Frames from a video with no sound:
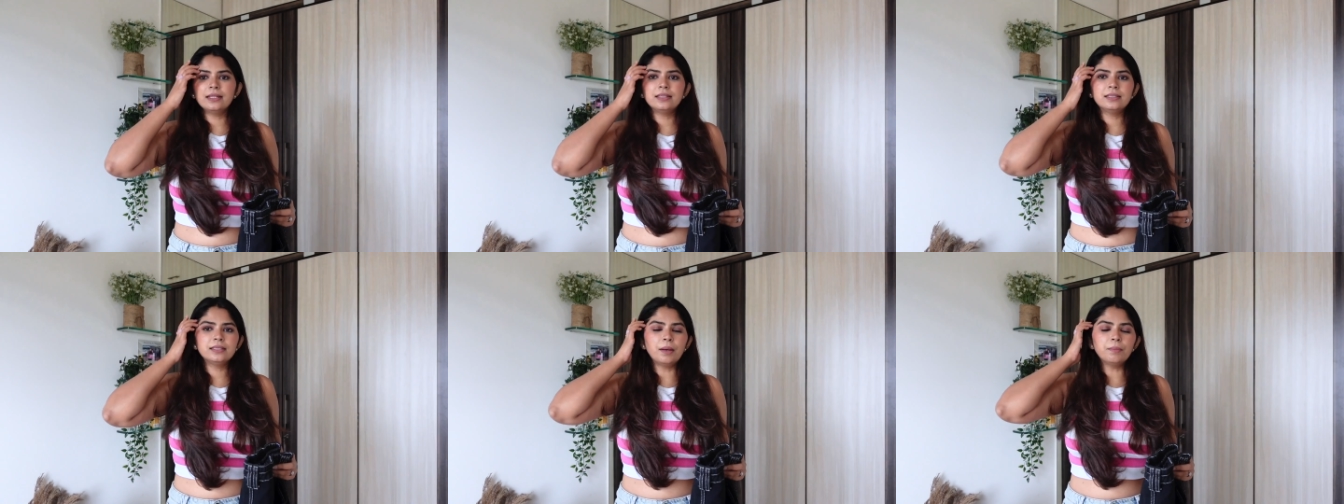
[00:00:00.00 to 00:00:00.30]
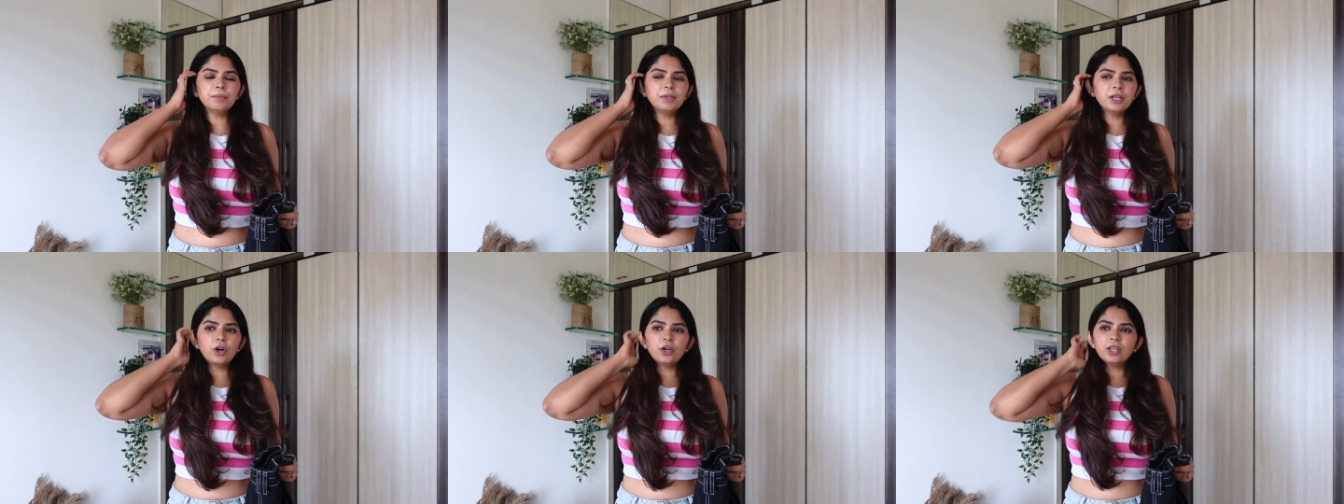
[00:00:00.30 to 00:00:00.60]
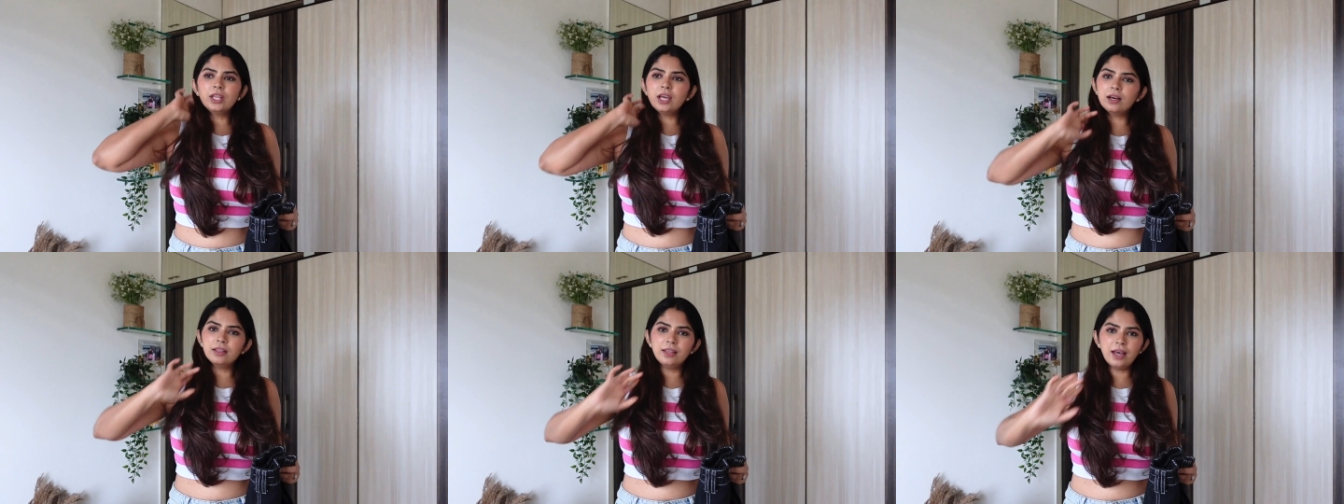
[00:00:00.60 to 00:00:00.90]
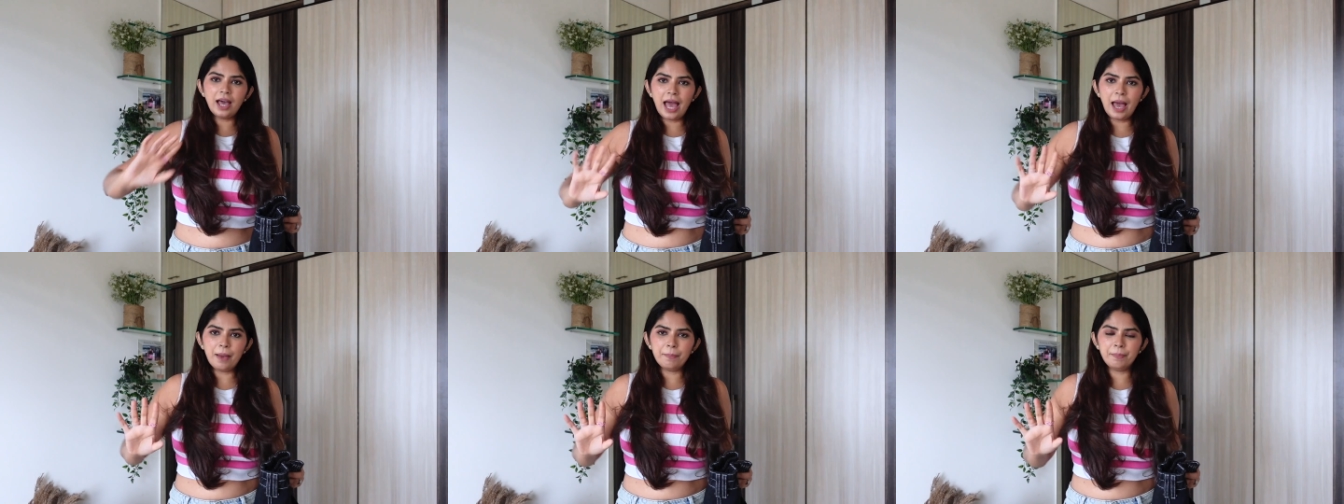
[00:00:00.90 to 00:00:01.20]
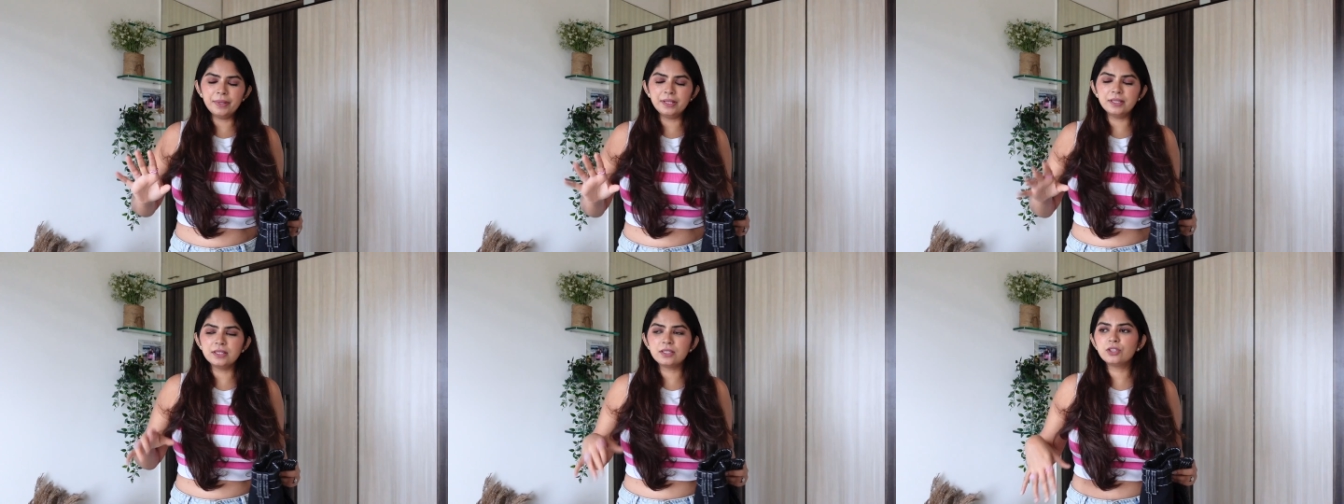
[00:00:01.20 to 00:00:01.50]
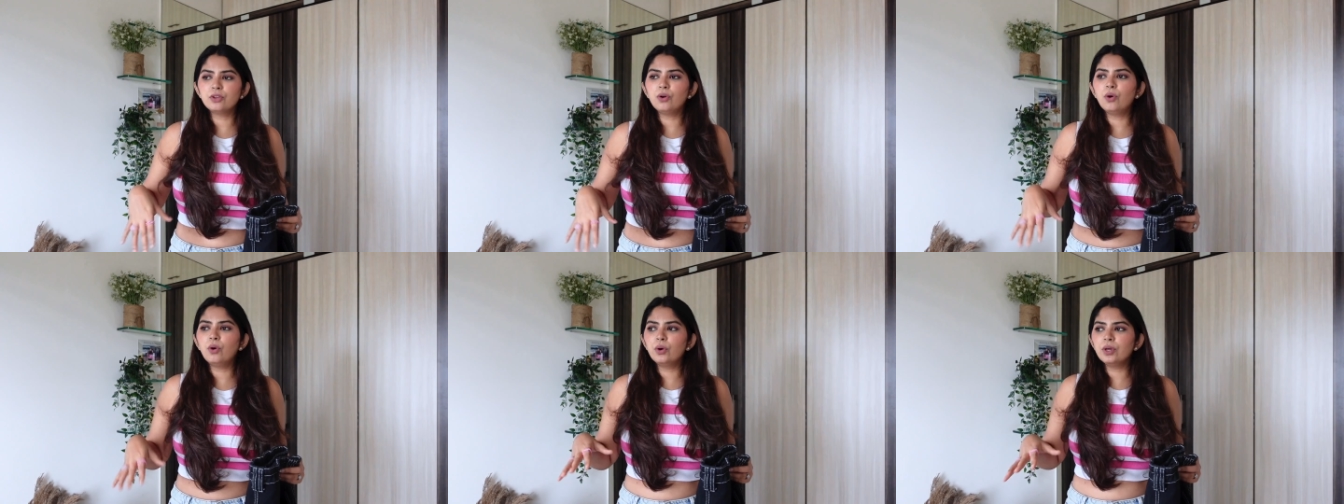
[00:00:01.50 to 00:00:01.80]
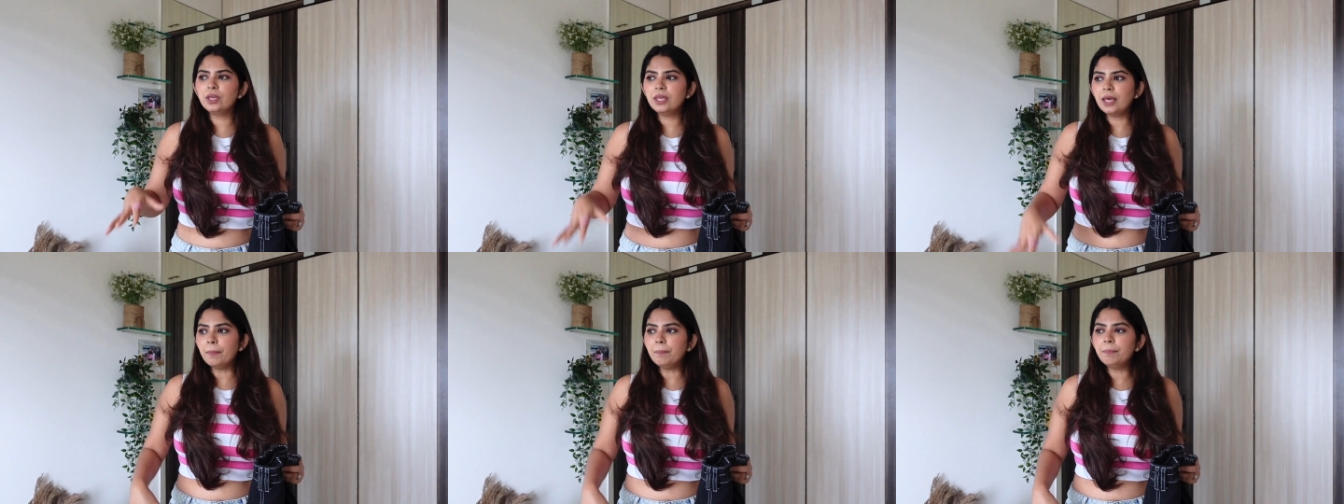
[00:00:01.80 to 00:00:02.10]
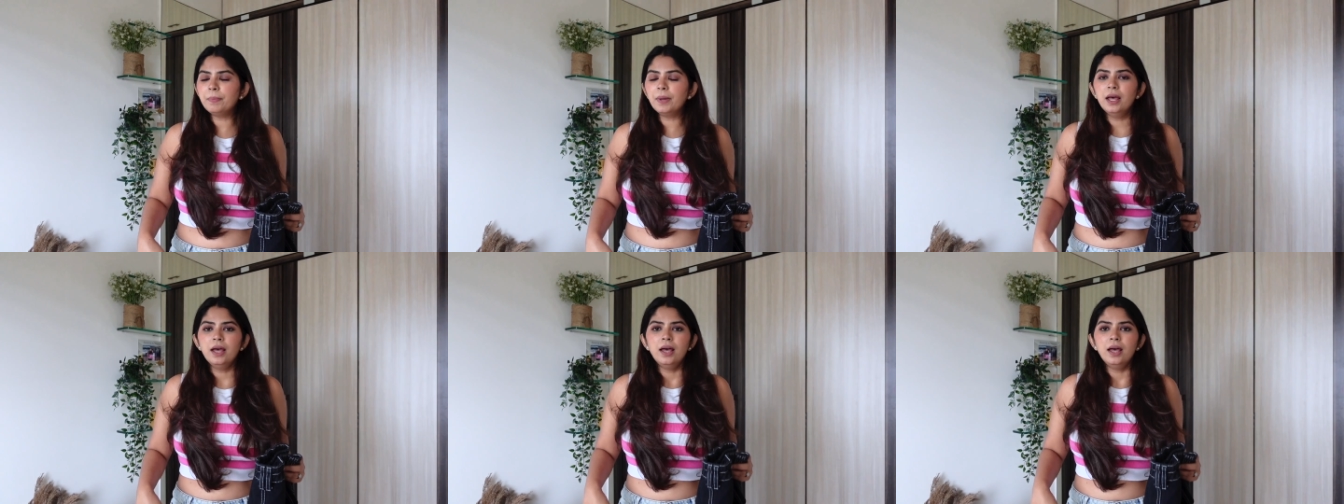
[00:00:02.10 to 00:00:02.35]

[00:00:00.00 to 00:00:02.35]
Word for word: something or the other happens. So yep,